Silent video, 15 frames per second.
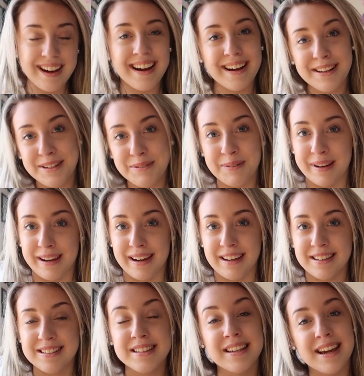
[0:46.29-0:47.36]

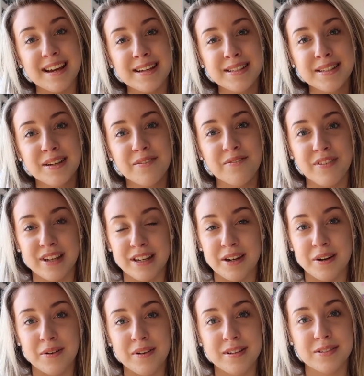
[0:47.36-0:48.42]
Anyway, today's
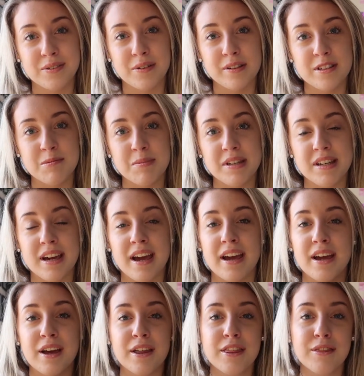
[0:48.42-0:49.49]
video is going to be
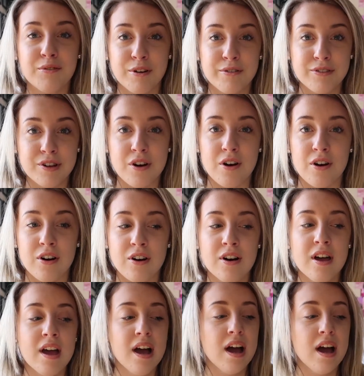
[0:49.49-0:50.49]
a thrift haul.